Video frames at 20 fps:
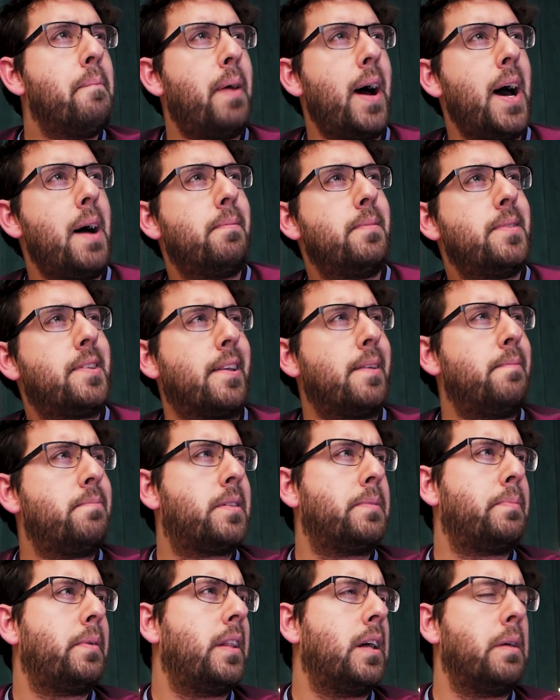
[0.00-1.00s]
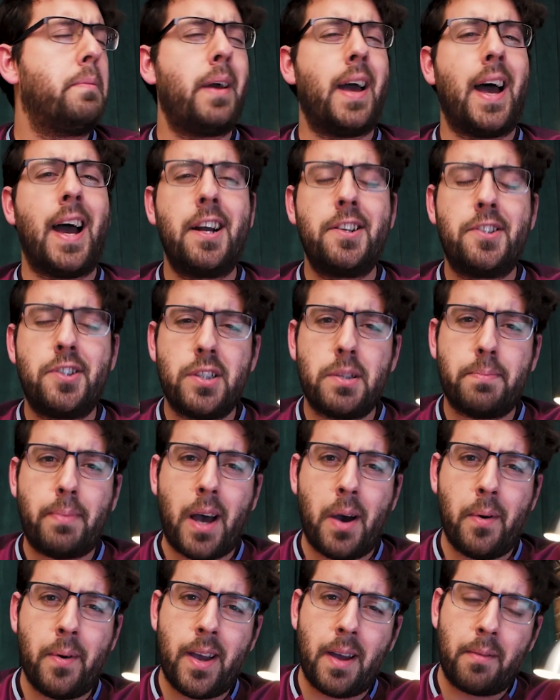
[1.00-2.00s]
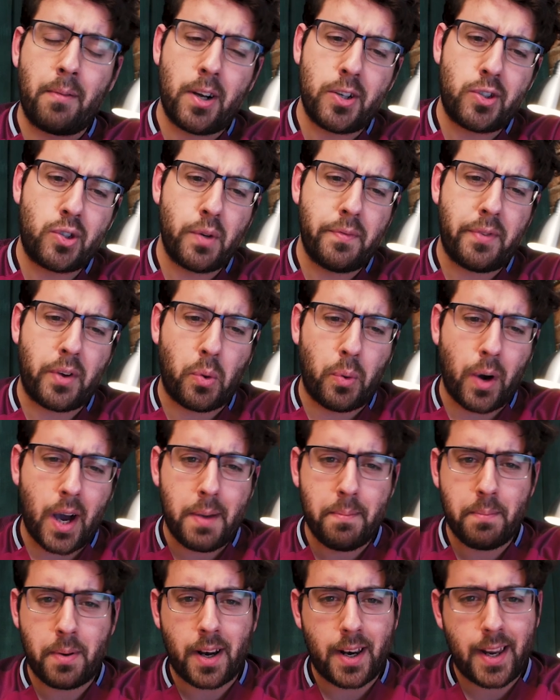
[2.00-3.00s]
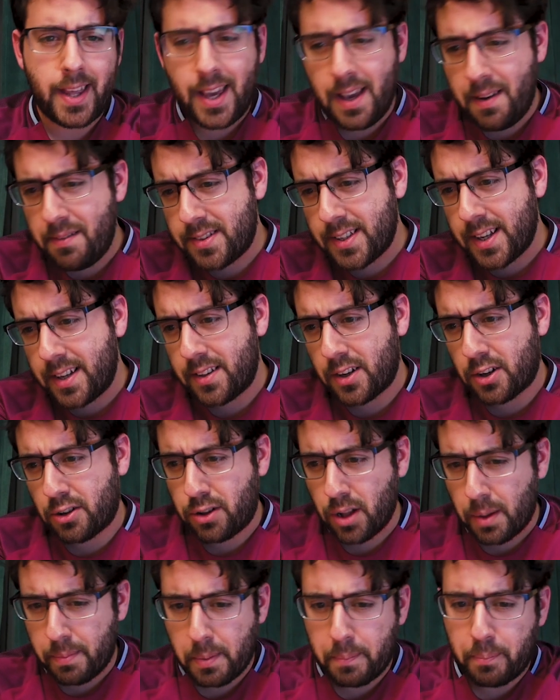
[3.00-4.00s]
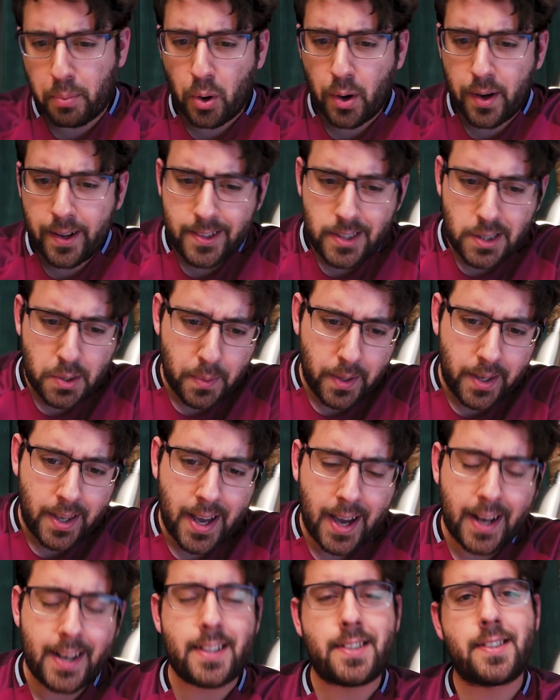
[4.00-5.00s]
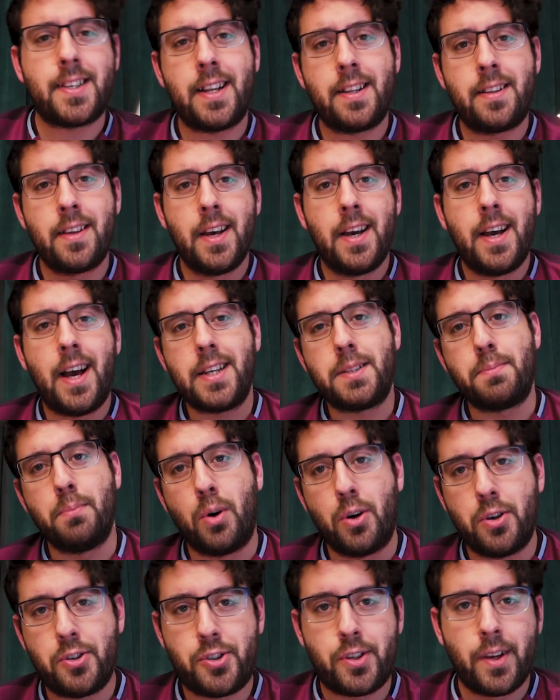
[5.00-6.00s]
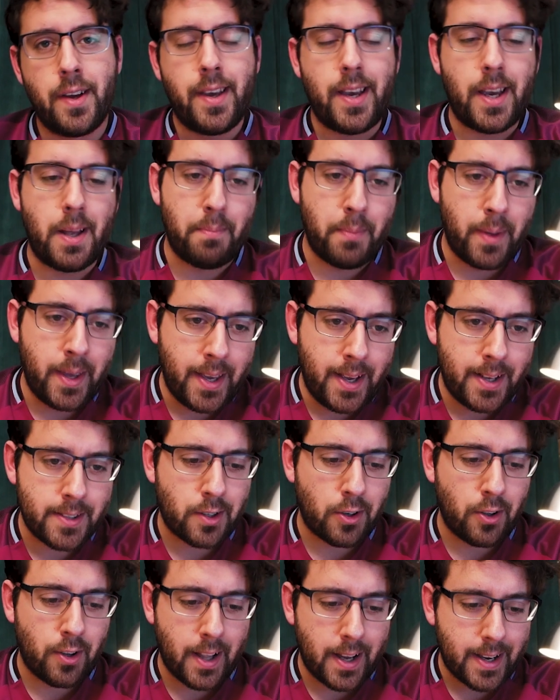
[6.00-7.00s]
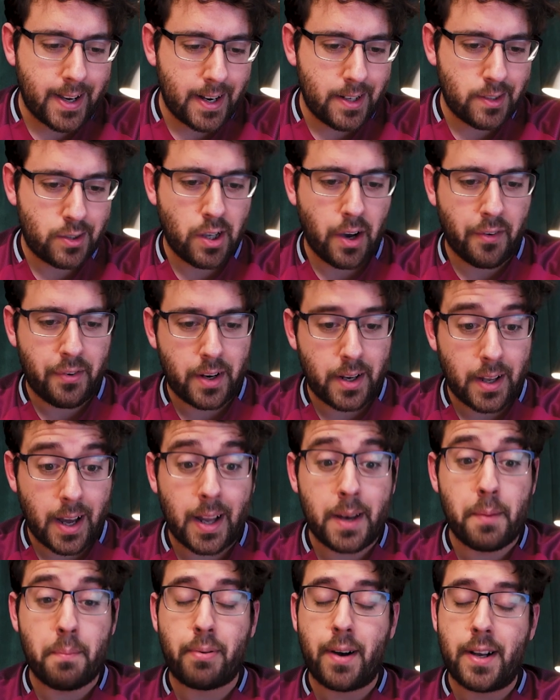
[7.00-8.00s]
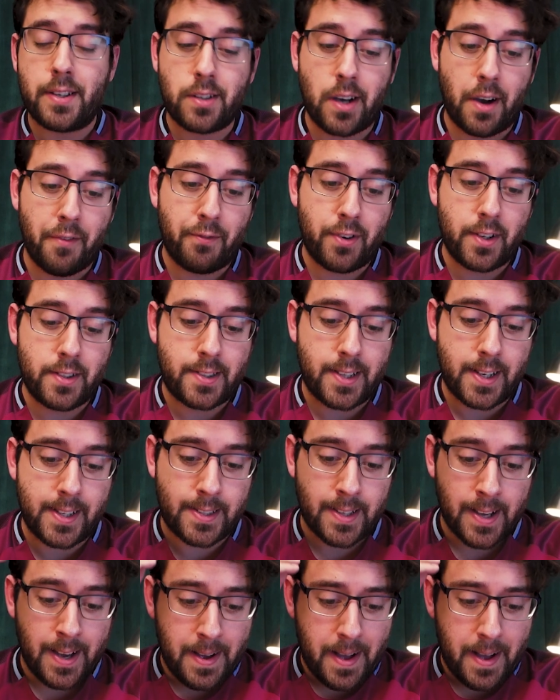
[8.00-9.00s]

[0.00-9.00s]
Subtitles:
Pep seems to be a little bit anxious about it. I'm not sure if he quite believes that the club have bought into it yet, and he said as much in meetings and all that kind of stuff and in press conferences.